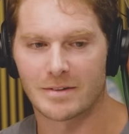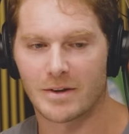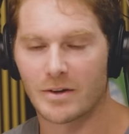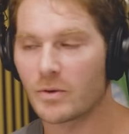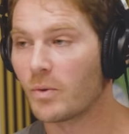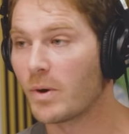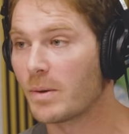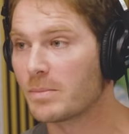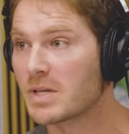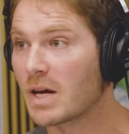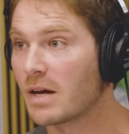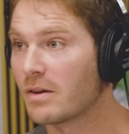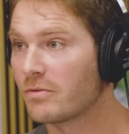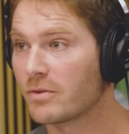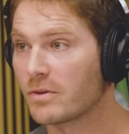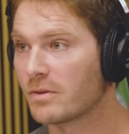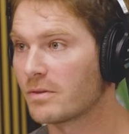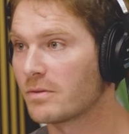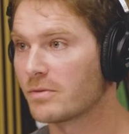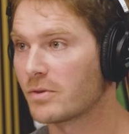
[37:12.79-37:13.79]
website
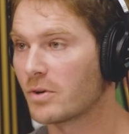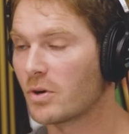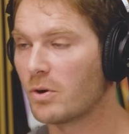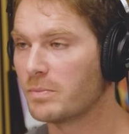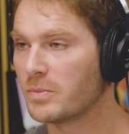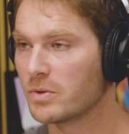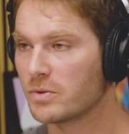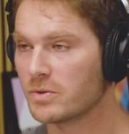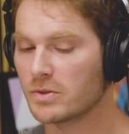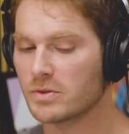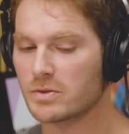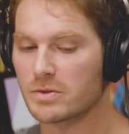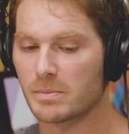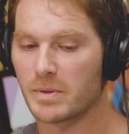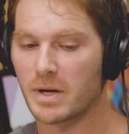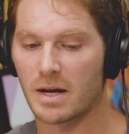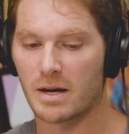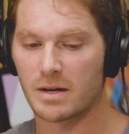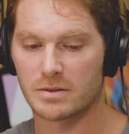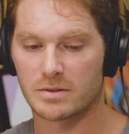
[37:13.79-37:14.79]
for home use. It's a
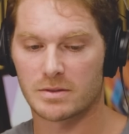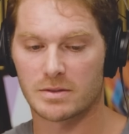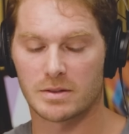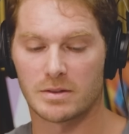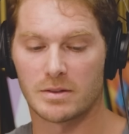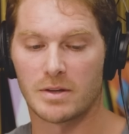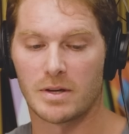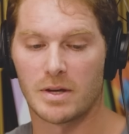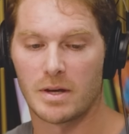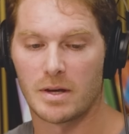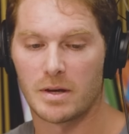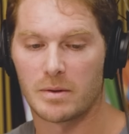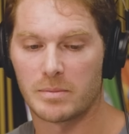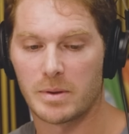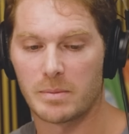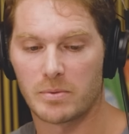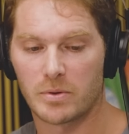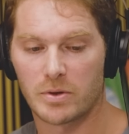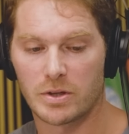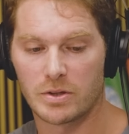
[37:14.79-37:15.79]
box and
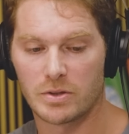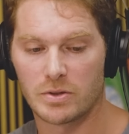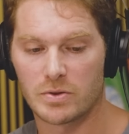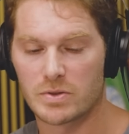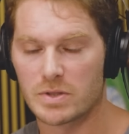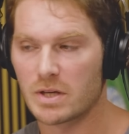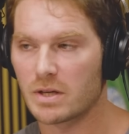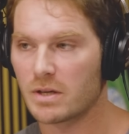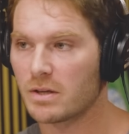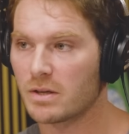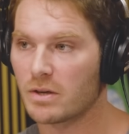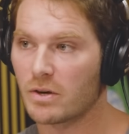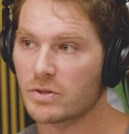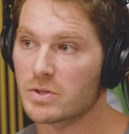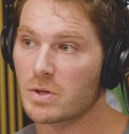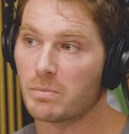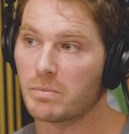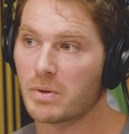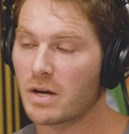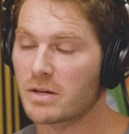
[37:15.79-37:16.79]
people can use it. It
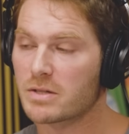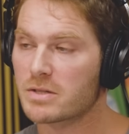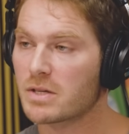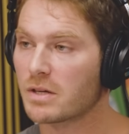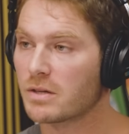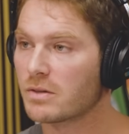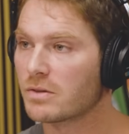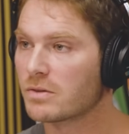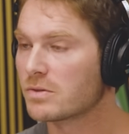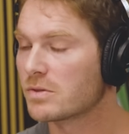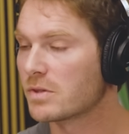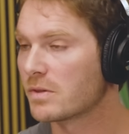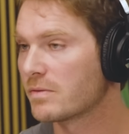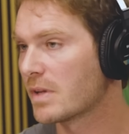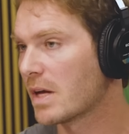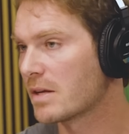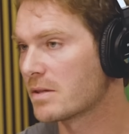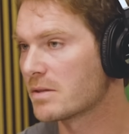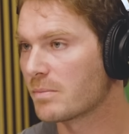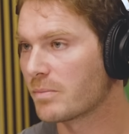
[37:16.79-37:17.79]
also blocks signals if
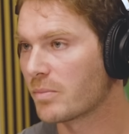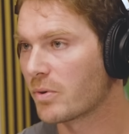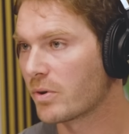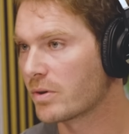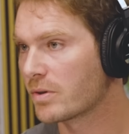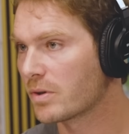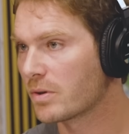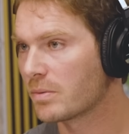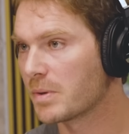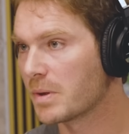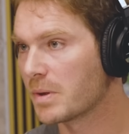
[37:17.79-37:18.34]
that's important to